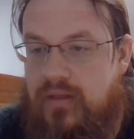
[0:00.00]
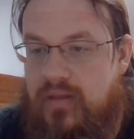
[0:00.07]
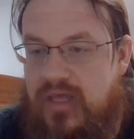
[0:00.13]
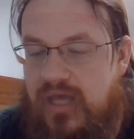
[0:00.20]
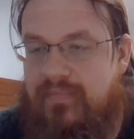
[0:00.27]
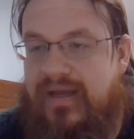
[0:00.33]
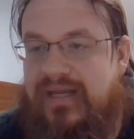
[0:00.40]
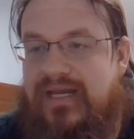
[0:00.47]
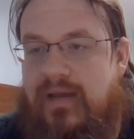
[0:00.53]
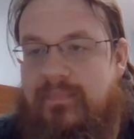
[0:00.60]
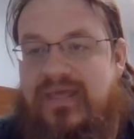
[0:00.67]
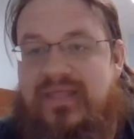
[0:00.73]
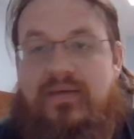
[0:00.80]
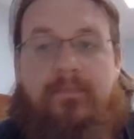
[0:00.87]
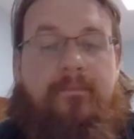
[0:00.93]
it might not
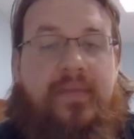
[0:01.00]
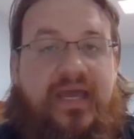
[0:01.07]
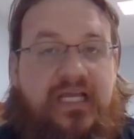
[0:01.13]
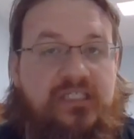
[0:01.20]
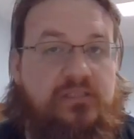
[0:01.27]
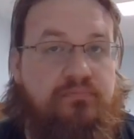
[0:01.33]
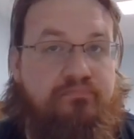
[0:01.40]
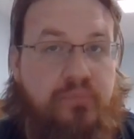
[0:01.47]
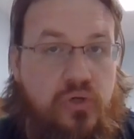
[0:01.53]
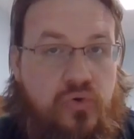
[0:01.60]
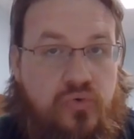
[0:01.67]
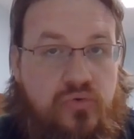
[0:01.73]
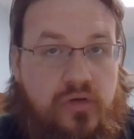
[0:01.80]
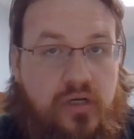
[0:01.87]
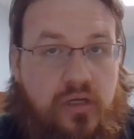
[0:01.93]
be the biggest
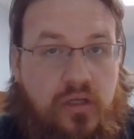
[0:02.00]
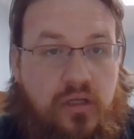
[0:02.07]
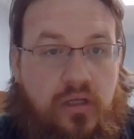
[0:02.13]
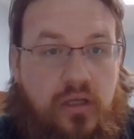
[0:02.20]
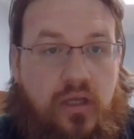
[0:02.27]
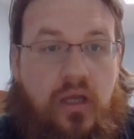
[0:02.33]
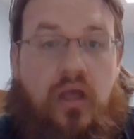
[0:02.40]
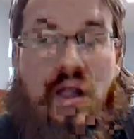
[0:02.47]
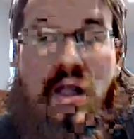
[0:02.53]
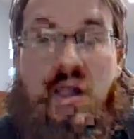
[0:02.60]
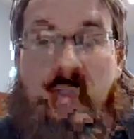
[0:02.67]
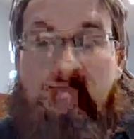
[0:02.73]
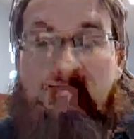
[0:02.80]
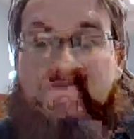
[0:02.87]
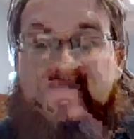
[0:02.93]
boon,
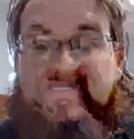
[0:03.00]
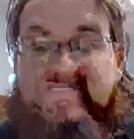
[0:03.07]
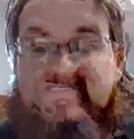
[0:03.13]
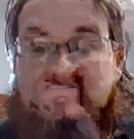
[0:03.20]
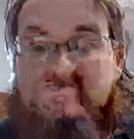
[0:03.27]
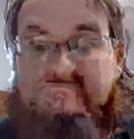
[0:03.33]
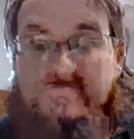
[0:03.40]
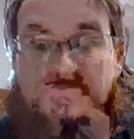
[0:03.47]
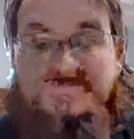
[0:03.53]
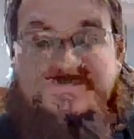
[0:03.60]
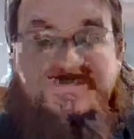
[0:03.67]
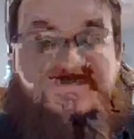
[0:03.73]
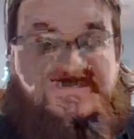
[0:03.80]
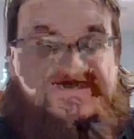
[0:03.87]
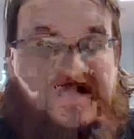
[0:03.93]
but it is the most
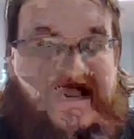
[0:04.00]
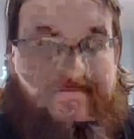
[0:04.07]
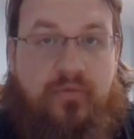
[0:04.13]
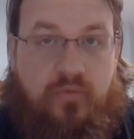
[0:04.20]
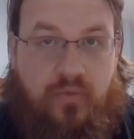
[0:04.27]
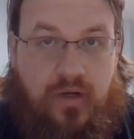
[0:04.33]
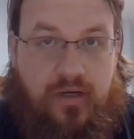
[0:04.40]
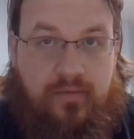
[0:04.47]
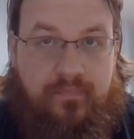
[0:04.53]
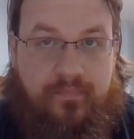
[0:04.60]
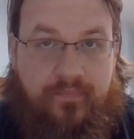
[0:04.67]
stable one.